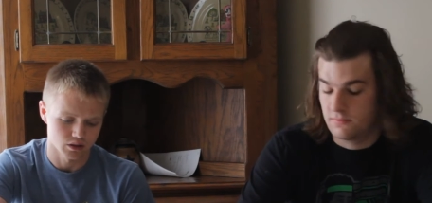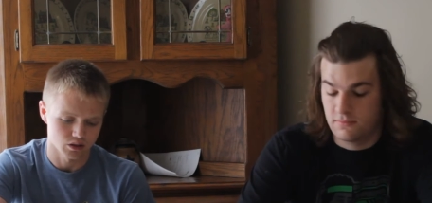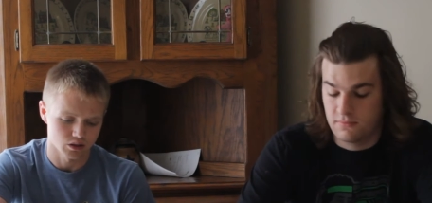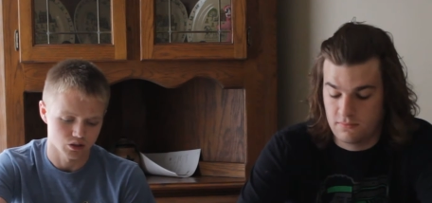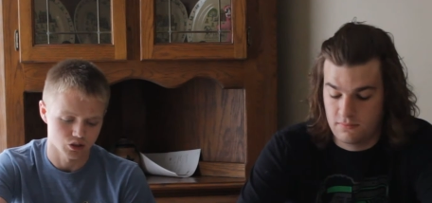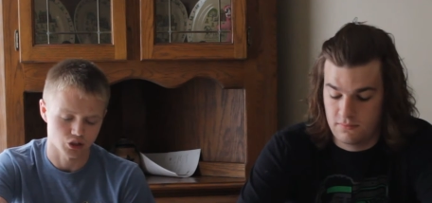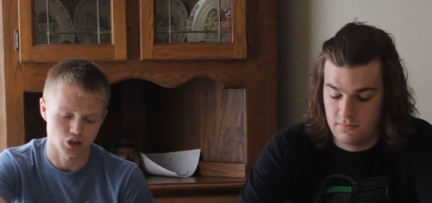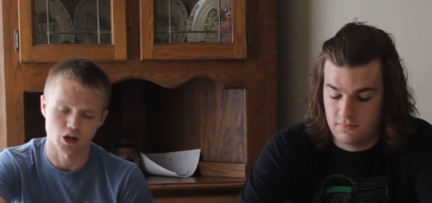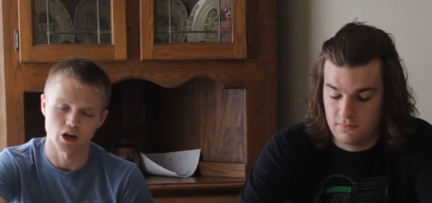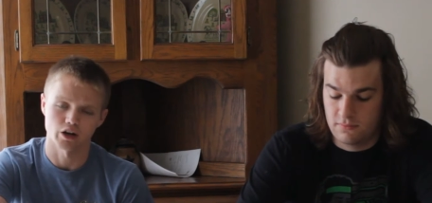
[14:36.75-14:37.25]

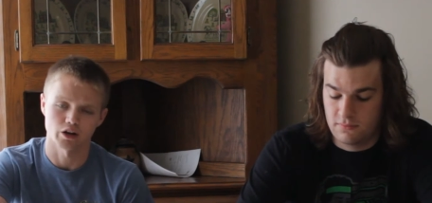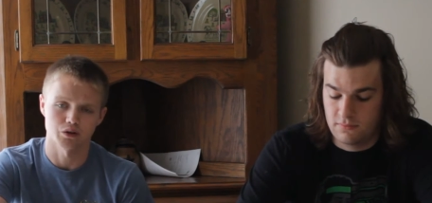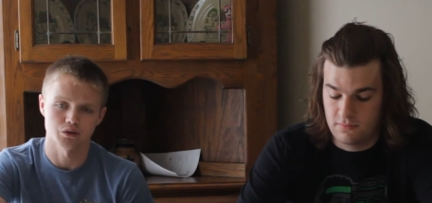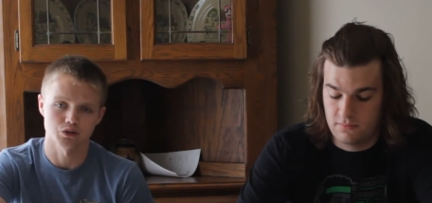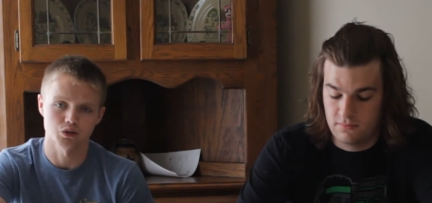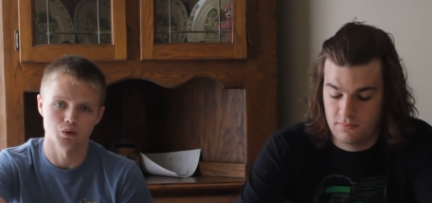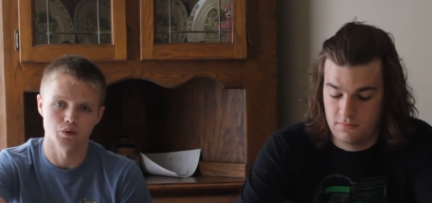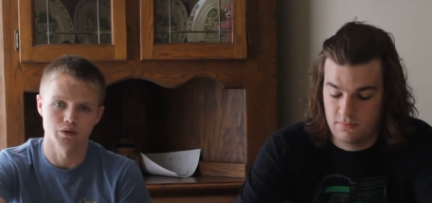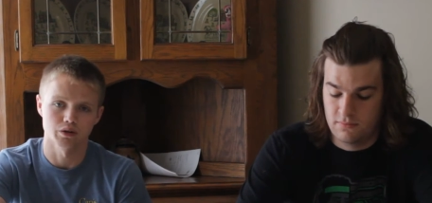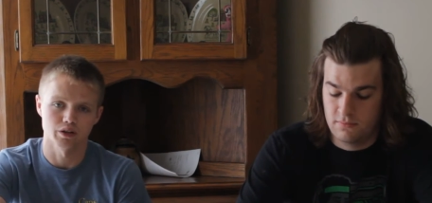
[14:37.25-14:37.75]
Speaker 1: Chicago's
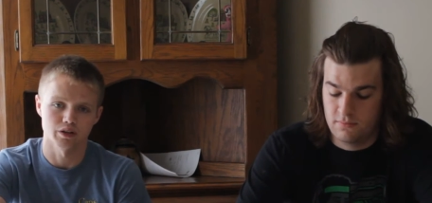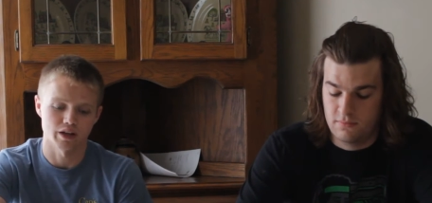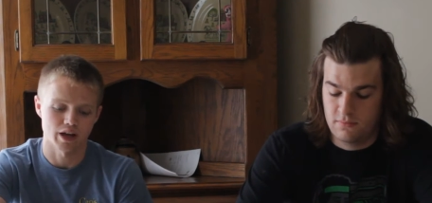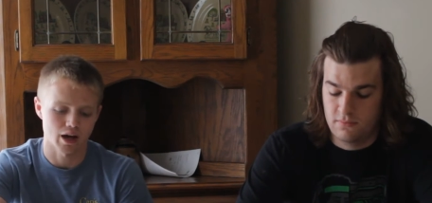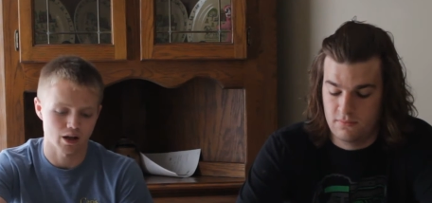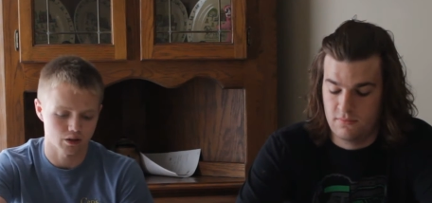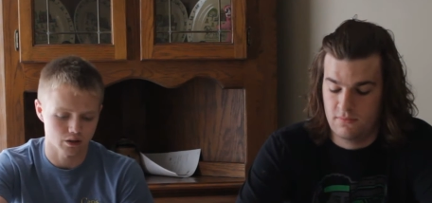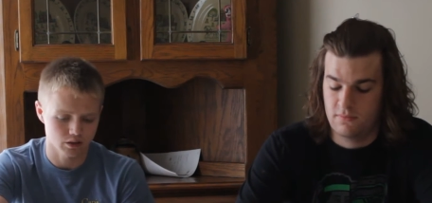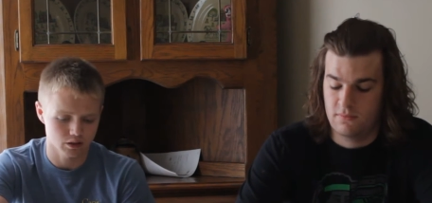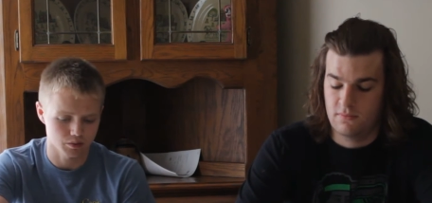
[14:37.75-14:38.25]
going to
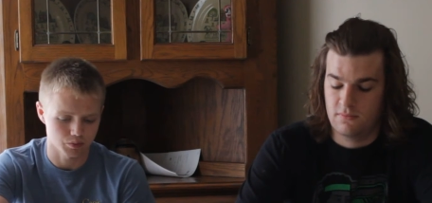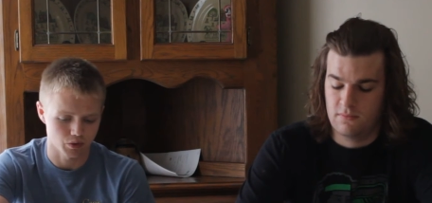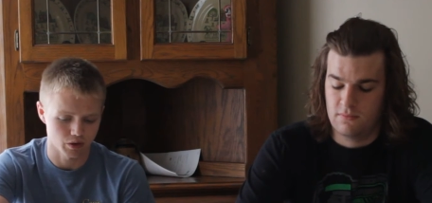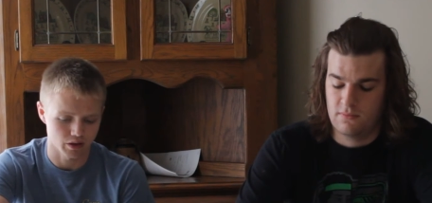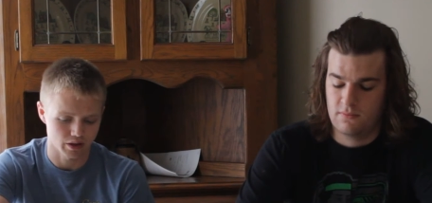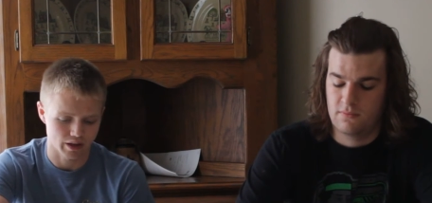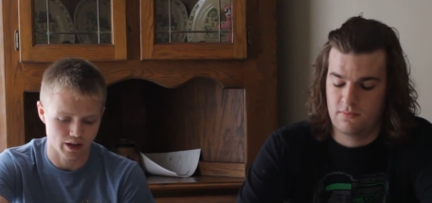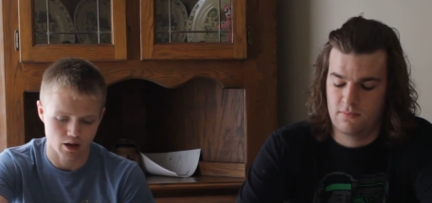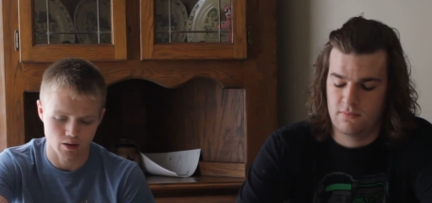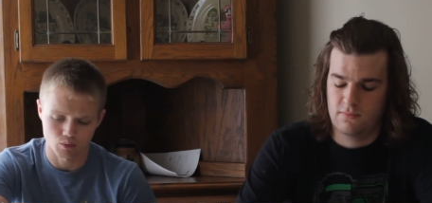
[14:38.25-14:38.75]
Dallas to play
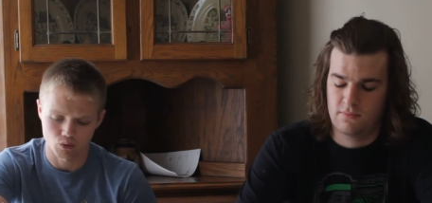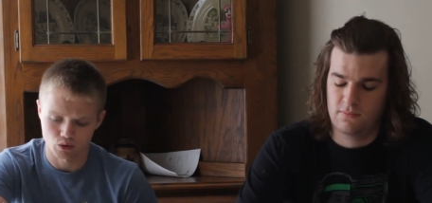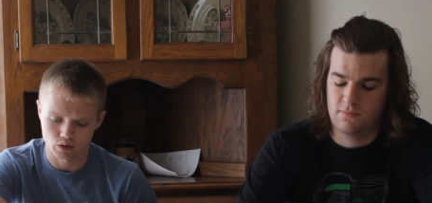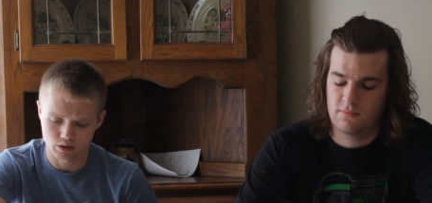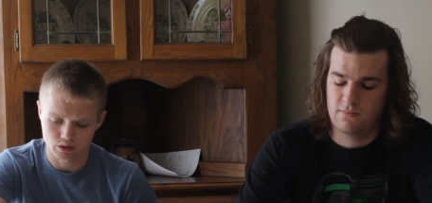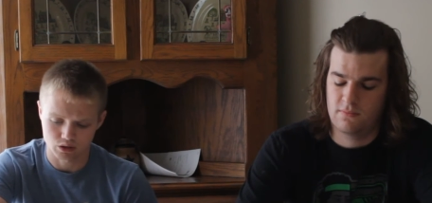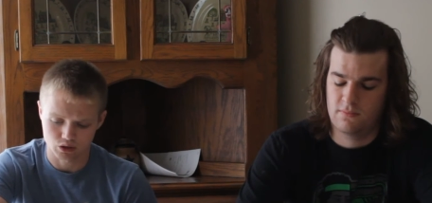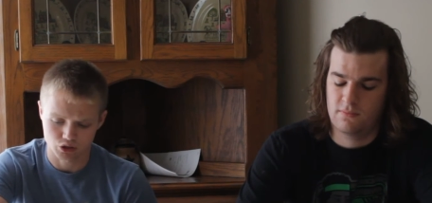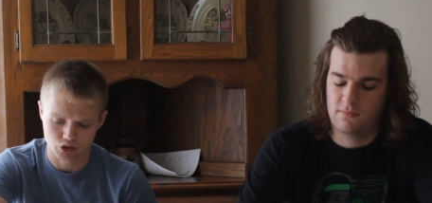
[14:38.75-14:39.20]
the Cowboys, the